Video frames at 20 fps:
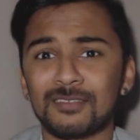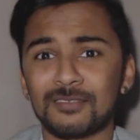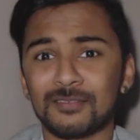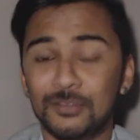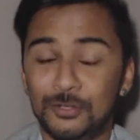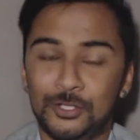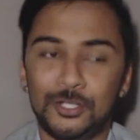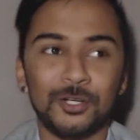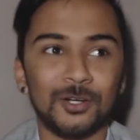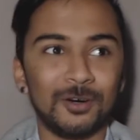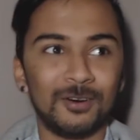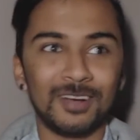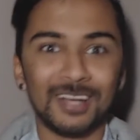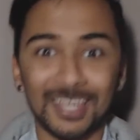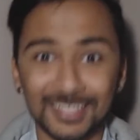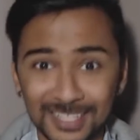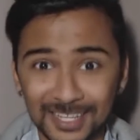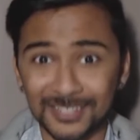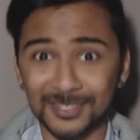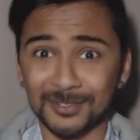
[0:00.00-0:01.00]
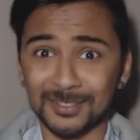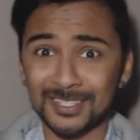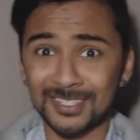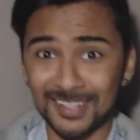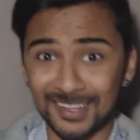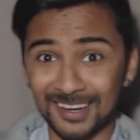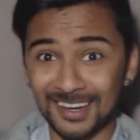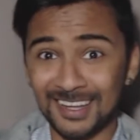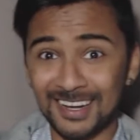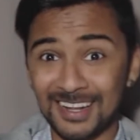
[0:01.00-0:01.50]
Sure. And then you'll
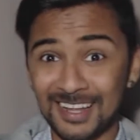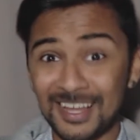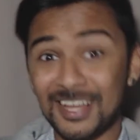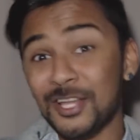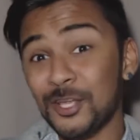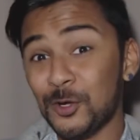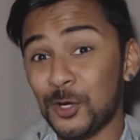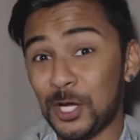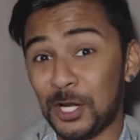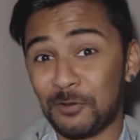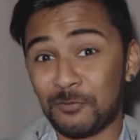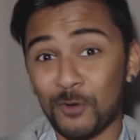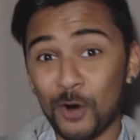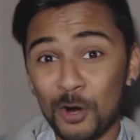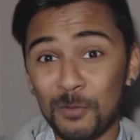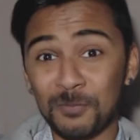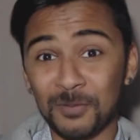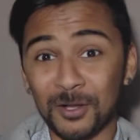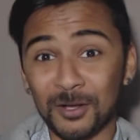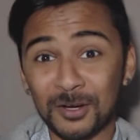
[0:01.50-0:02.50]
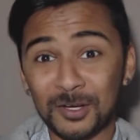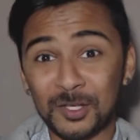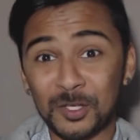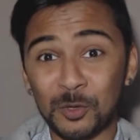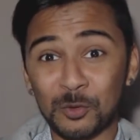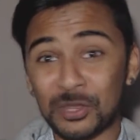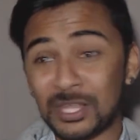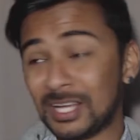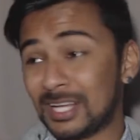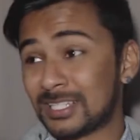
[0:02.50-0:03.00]
start, you hit a roadblock, you
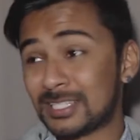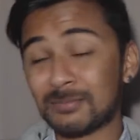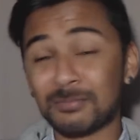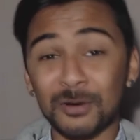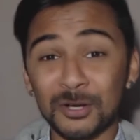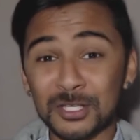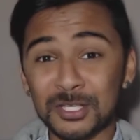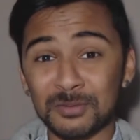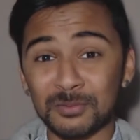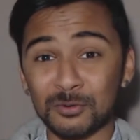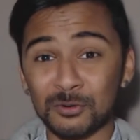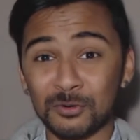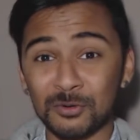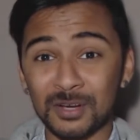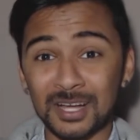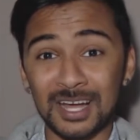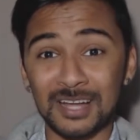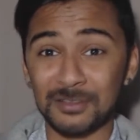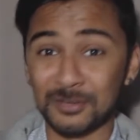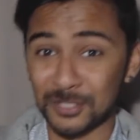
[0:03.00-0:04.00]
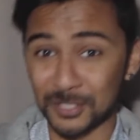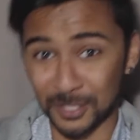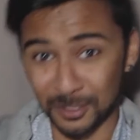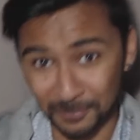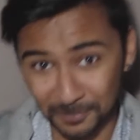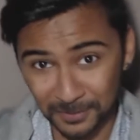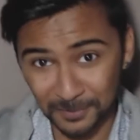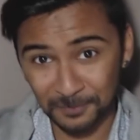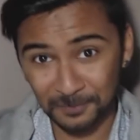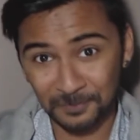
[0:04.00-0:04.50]
think it's impossible, and you stop.